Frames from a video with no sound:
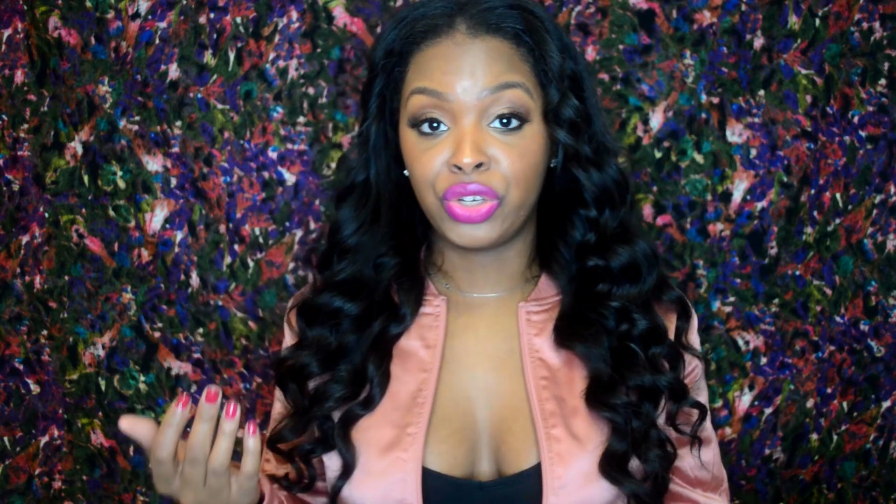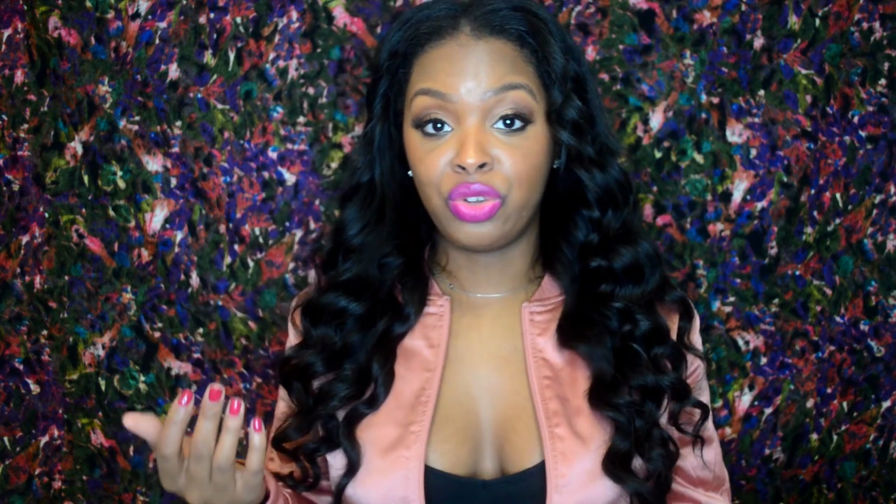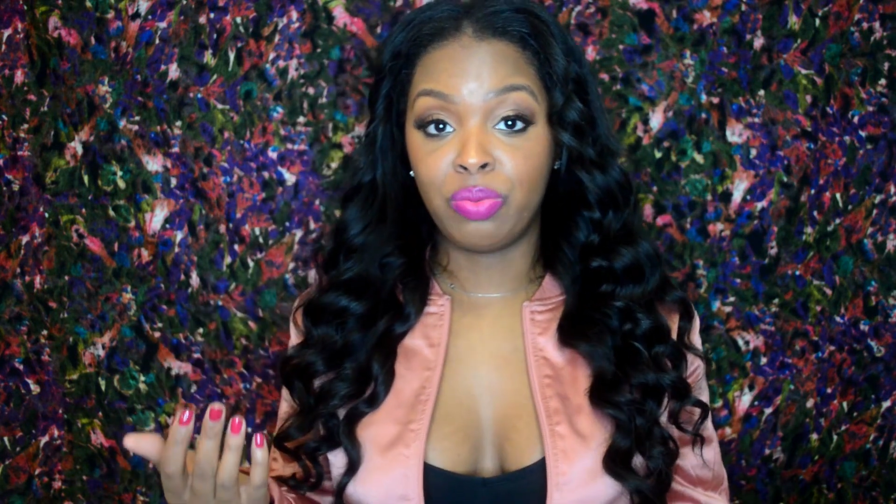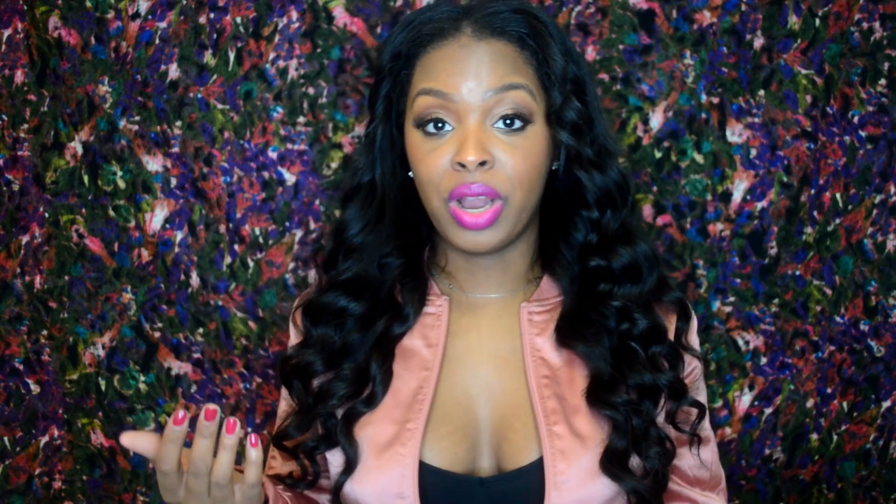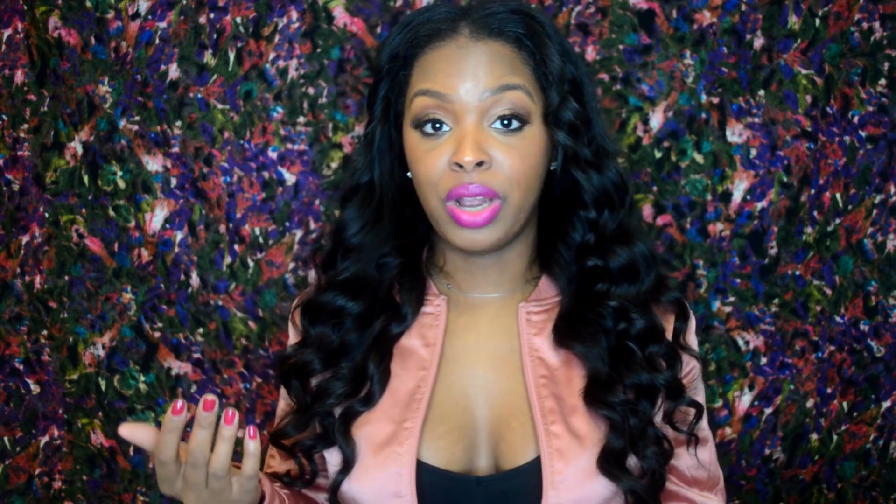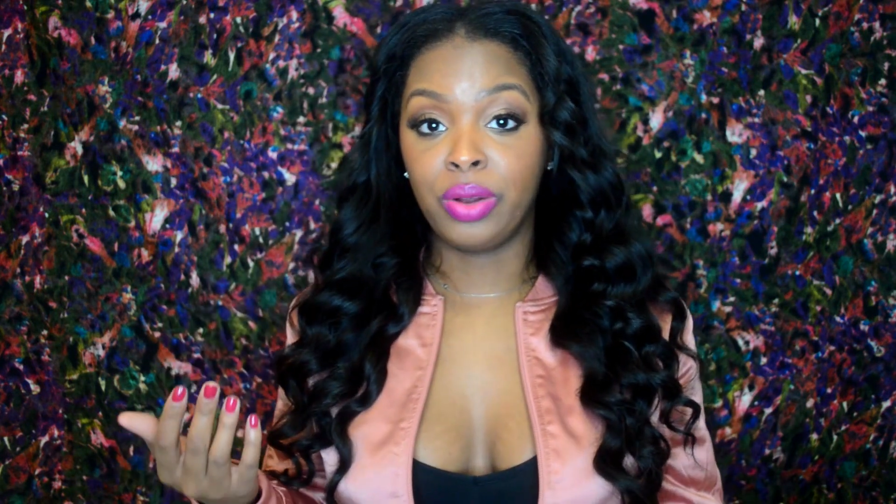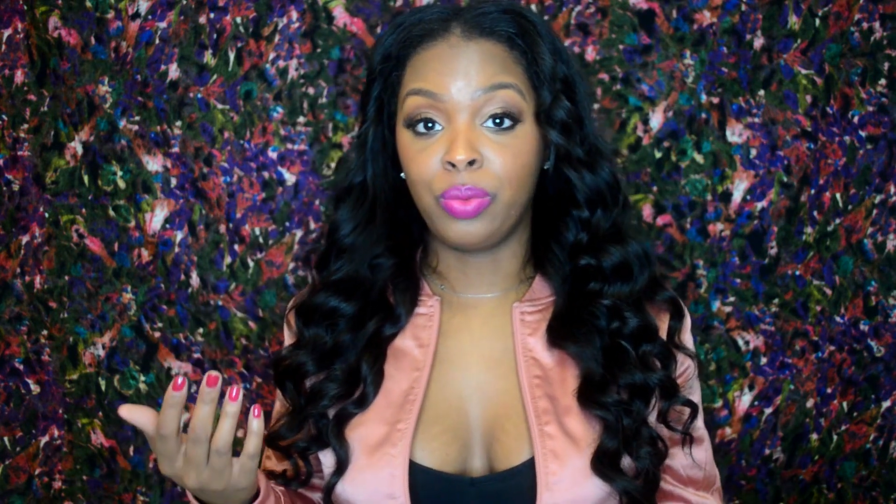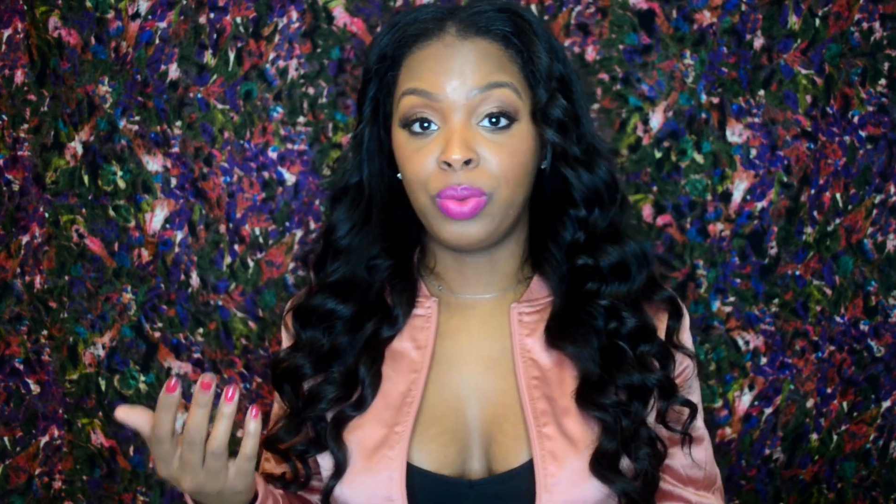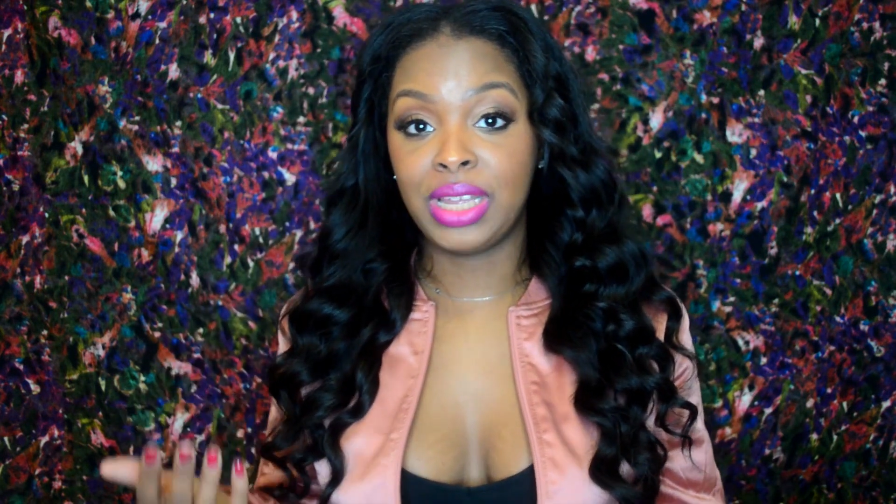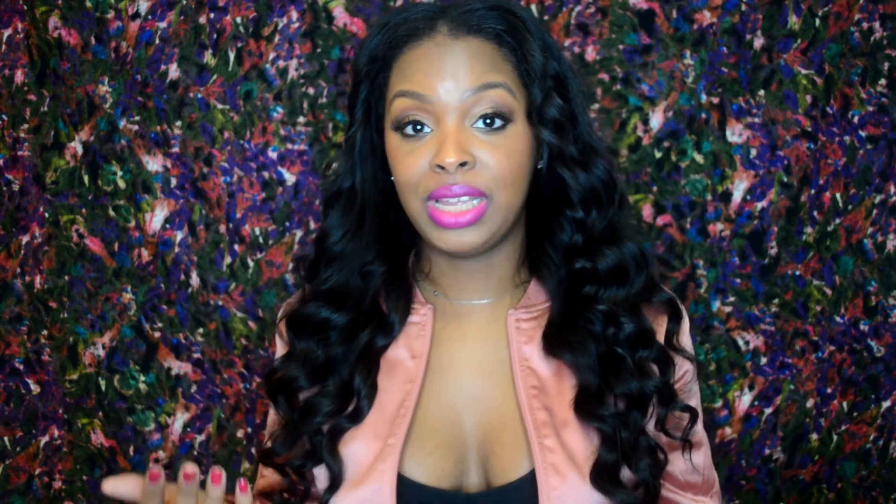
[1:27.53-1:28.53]

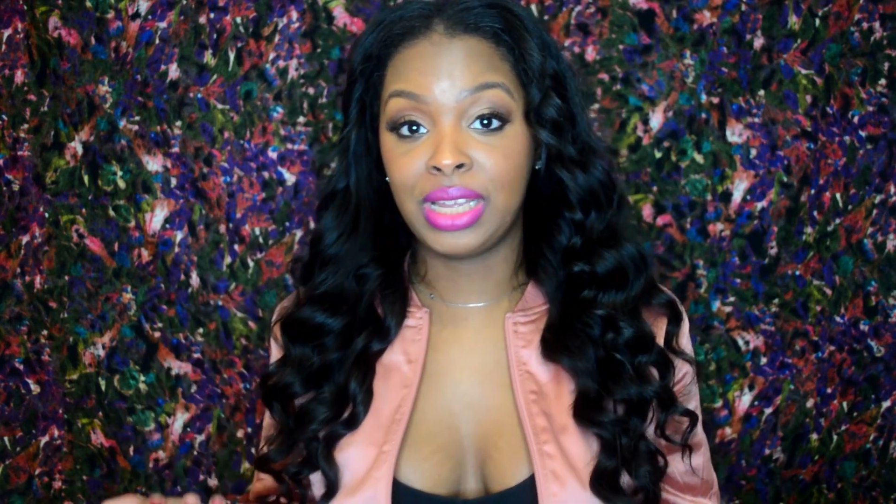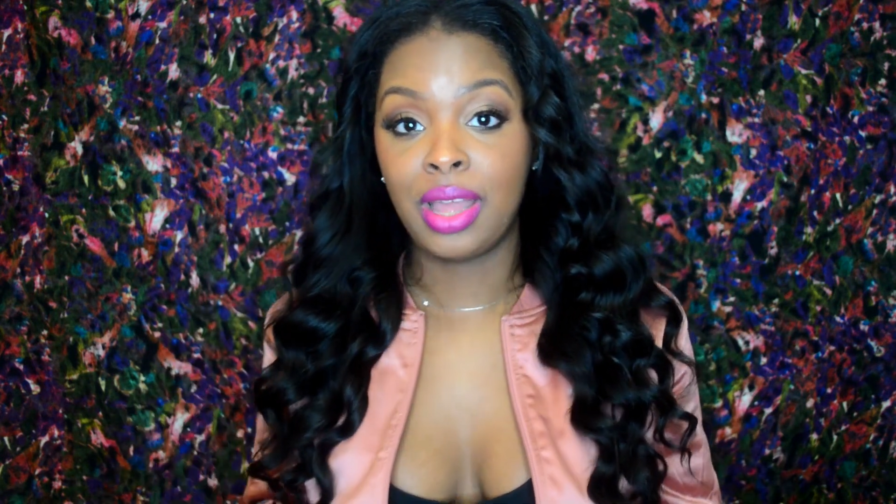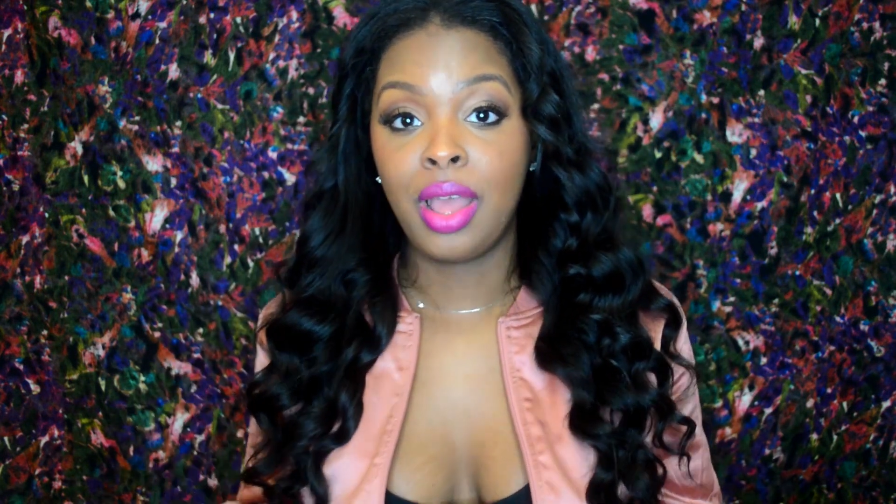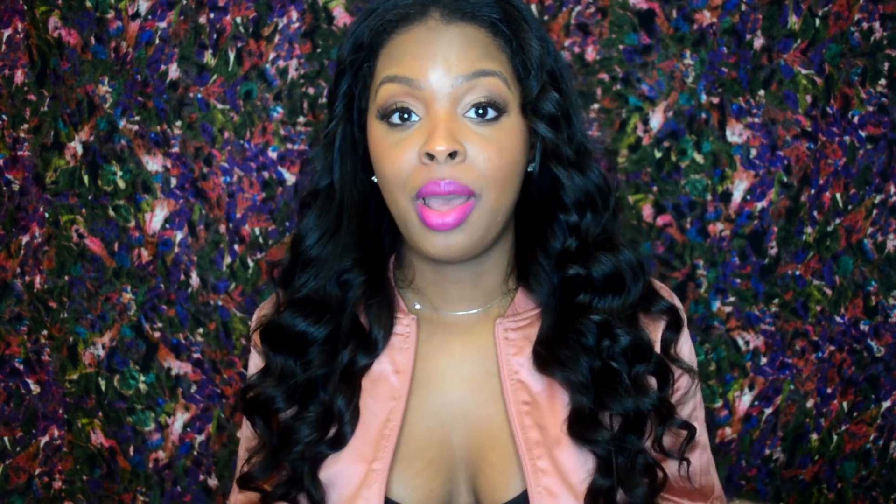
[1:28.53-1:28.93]
U-Part wig